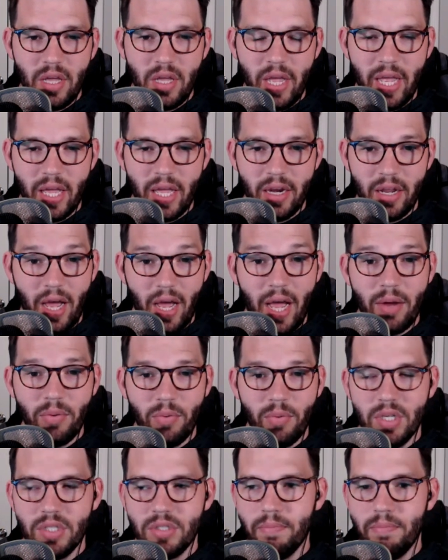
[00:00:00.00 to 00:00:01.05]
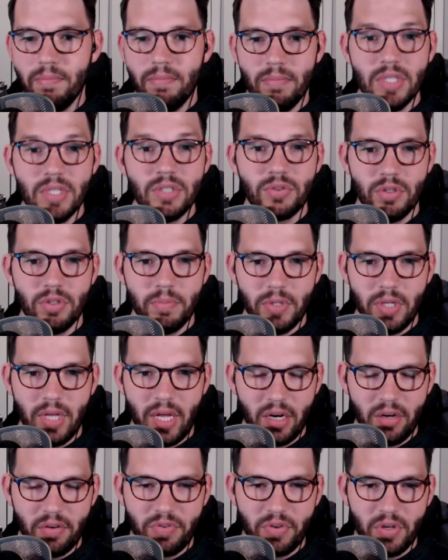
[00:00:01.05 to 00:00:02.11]
And I was miserable
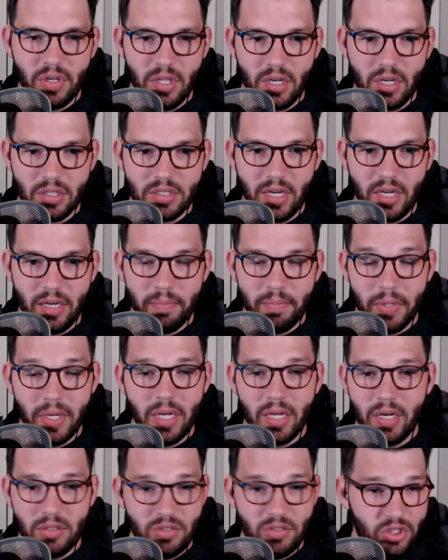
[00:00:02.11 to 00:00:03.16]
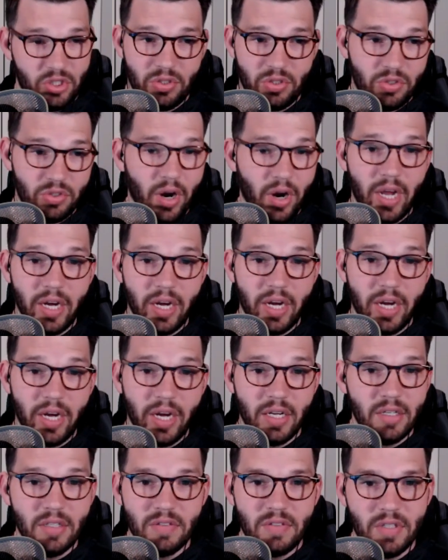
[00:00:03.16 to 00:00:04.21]
at it for a long time, but just
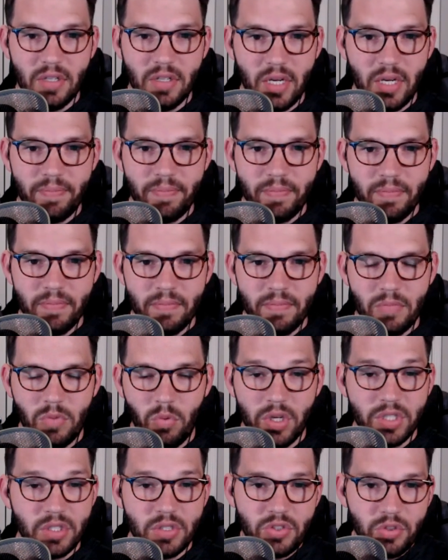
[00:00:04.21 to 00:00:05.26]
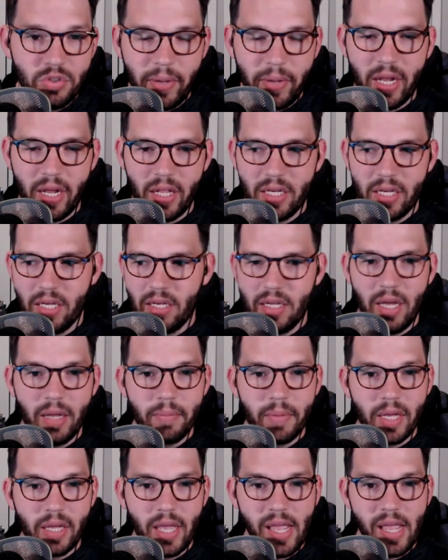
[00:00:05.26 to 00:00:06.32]
grinded until I wasn't too bad. Like, I got
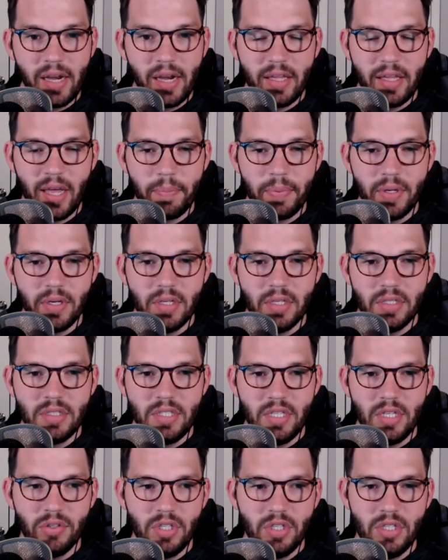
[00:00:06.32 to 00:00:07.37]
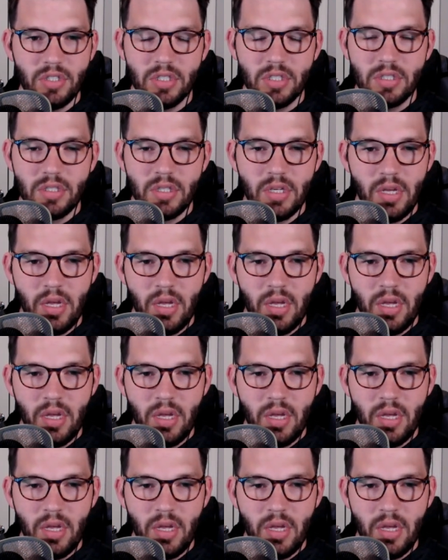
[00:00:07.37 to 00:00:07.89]
my handicap into single digits.